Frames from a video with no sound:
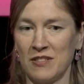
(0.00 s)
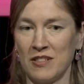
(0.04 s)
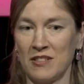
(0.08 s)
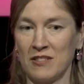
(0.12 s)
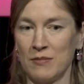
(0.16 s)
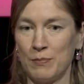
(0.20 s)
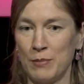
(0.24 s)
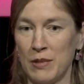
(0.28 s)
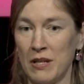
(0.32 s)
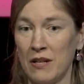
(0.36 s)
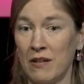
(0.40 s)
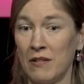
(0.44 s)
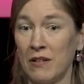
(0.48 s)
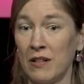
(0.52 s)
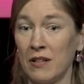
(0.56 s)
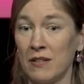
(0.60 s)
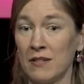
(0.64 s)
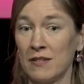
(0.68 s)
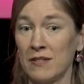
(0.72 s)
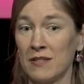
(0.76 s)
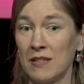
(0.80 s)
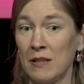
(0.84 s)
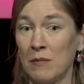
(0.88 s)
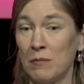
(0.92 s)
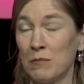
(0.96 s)

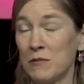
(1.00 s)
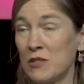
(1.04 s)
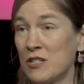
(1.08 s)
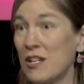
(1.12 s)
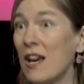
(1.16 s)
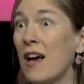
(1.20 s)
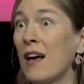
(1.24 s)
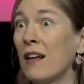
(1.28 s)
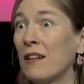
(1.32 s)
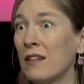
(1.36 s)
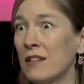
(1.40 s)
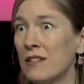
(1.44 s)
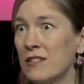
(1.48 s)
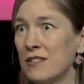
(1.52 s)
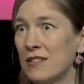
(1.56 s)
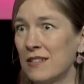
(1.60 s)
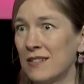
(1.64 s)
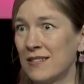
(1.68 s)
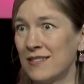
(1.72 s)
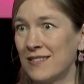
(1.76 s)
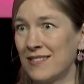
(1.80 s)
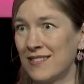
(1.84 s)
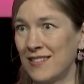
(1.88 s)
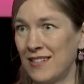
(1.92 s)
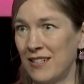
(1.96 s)
experience some
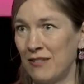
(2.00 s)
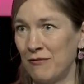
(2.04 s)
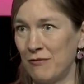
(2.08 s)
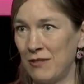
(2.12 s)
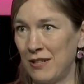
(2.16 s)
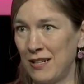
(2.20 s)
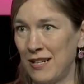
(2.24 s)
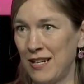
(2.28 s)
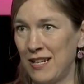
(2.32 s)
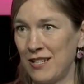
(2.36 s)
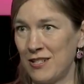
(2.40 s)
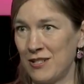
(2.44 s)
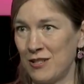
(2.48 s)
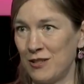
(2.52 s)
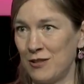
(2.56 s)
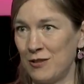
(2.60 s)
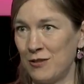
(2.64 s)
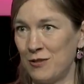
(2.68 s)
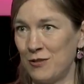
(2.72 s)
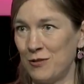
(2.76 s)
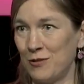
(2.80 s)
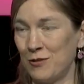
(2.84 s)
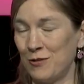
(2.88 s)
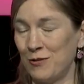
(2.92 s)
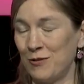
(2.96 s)
challenges in relation
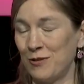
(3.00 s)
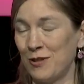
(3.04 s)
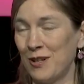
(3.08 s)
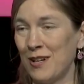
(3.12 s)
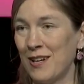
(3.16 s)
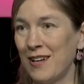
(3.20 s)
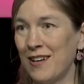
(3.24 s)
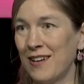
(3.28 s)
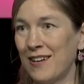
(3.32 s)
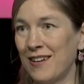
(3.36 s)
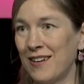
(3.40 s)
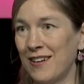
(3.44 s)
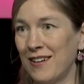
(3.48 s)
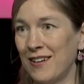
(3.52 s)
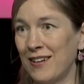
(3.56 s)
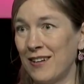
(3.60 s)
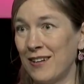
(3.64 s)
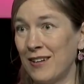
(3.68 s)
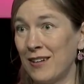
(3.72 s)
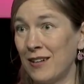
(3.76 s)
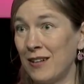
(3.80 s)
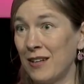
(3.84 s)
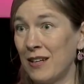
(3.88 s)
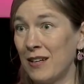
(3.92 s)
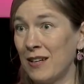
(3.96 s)
to
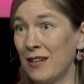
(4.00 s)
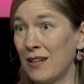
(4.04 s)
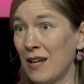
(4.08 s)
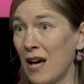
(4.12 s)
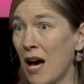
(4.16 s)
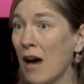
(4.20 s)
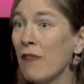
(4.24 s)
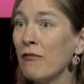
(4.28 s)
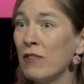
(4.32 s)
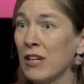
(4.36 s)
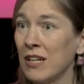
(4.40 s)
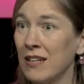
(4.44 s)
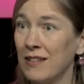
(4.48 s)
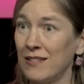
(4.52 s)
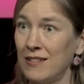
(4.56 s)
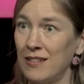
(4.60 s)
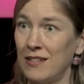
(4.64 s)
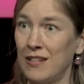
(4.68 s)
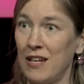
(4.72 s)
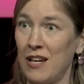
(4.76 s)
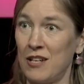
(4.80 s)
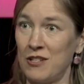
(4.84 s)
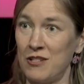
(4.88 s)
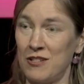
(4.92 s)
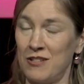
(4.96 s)
having
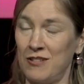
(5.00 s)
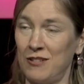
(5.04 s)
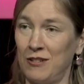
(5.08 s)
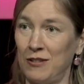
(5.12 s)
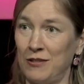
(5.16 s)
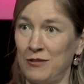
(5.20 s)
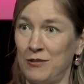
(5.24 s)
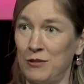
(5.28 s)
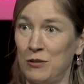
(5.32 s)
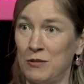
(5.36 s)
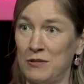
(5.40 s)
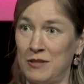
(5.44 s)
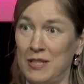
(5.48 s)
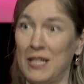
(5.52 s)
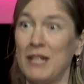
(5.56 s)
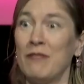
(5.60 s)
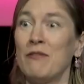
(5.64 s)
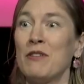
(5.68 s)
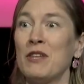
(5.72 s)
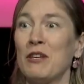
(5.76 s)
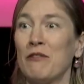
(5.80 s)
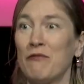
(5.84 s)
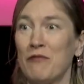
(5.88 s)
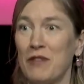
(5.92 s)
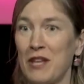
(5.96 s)
international students.
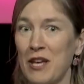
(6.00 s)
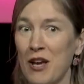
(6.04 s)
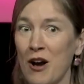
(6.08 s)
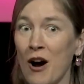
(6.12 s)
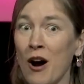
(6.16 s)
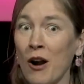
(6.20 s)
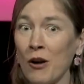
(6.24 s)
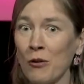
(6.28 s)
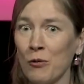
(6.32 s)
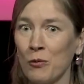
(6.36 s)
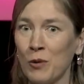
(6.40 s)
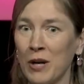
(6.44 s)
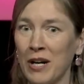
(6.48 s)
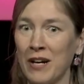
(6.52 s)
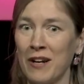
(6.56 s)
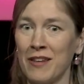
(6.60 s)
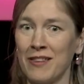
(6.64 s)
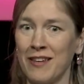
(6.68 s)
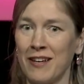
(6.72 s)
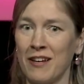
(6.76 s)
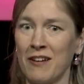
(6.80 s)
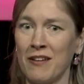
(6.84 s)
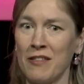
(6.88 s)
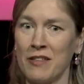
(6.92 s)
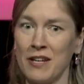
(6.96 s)
Even if they are aware
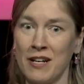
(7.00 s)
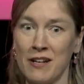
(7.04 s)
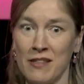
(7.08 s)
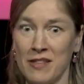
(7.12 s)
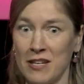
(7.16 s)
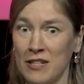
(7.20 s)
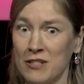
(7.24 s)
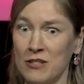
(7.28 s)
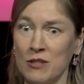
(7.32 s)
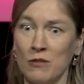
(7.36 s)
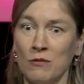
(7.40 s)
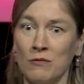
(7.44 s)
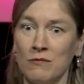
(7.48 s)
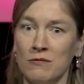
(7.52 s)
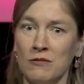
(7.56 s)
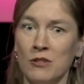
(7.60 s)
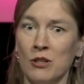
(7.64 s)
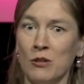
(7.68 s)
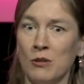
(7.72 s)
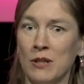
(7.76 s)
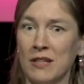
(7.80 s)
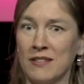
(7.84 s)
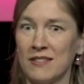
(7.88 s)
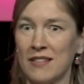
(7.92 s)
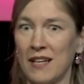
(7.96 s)
they are there, they don't
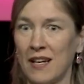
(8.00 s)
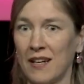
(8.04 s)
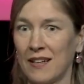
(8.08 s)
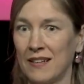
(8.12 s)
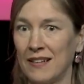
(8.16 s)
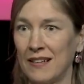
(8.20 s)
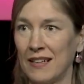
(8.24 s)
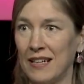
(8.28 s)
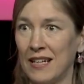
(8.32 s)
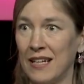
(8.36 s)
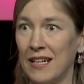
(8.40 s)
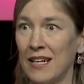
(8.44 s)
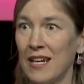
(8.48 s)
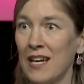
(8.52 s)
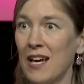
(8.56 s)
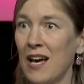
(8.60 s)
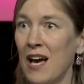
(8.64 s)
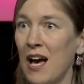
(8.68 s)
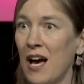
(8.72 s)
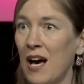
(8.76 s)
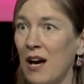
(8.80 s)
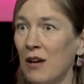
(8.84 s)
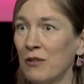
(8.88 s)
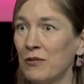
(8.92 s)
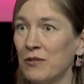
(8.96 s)
know exactly
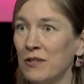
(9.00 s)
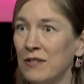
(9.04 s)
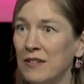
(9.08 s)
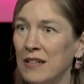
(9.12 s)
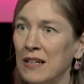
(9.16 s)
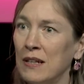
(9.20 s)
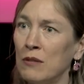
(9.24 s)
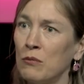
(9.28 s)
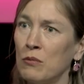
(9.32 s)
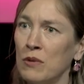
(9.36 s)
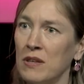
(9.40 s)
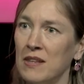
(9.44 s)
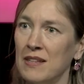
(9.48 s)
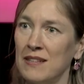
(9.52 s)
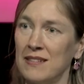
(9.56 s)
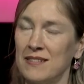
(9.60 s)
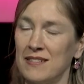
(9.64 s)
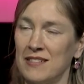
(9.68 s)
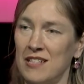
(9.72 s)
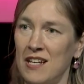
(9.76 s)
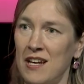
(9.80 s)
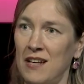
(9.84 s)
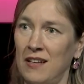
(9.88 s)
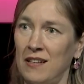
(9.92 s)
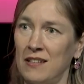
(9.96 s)
how to deal with these
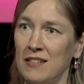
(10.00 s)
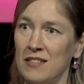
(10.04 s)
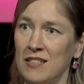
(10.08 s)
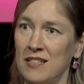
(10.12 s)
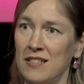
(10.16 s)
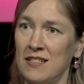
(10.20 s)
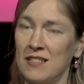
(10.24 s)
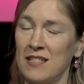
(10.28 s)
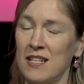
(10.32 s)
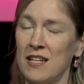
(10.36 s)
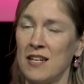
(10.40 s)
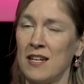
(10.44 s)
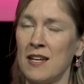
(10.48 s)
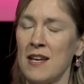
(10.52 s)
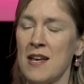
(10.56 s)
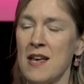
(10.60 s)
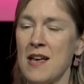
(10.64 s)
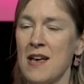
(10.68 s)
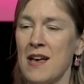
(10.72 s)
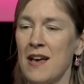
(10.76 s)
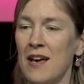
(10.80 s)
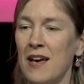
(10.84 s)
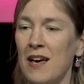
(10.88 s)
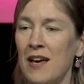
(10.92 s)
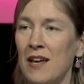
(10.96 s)
challenges.
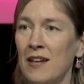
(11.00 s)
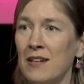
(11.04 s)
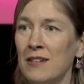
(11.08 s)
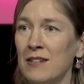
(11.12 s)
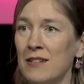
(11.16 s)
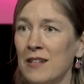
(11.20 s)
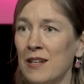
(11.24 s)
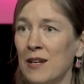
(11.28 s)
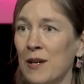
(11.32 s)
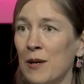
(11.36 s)
And